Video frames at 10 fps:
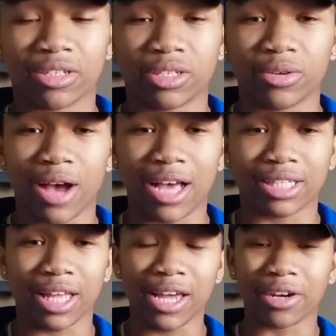see you
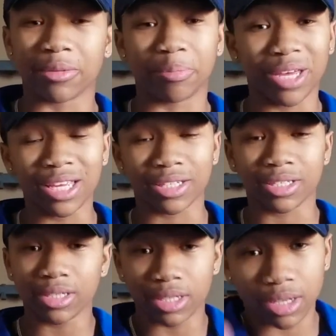guys later.
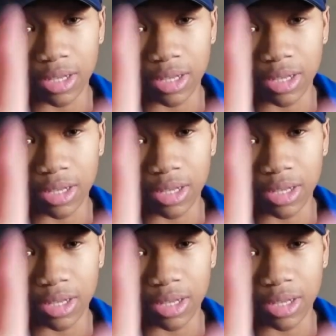Peace.